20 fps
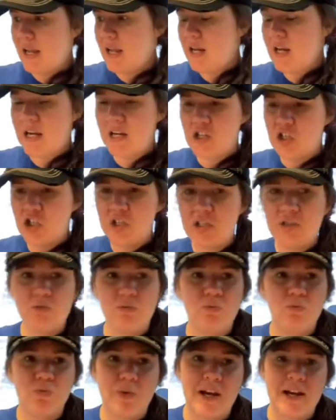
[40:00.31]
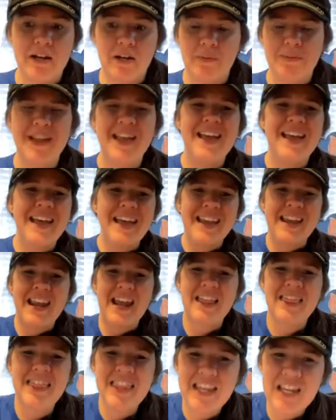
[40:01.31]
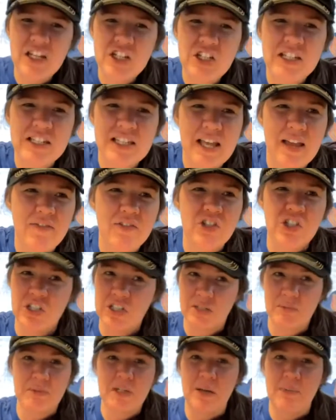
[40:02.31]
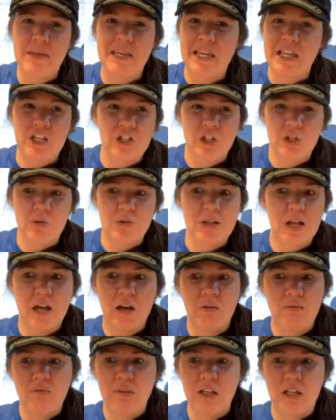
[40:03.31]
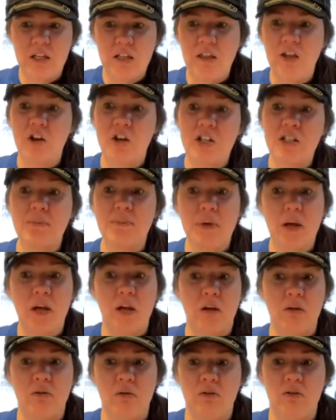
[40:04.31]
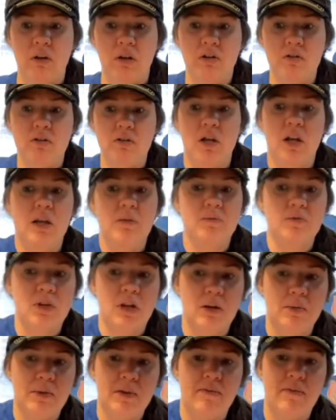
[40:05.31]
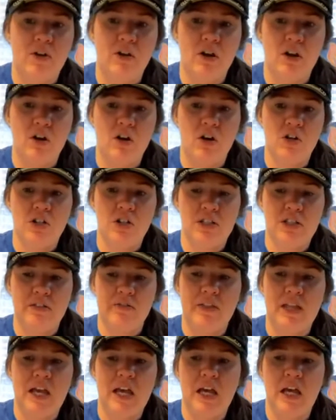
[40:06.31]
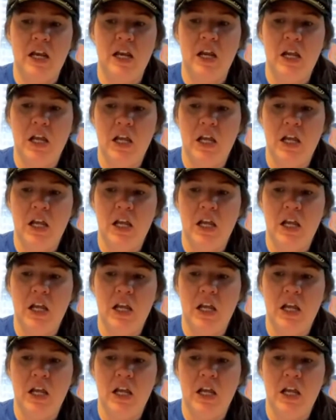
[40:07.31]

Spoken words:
And it's just random. And I think she's having just some tummy issues. I don't think there is a bug going around. So I am trying to be very cautious of that.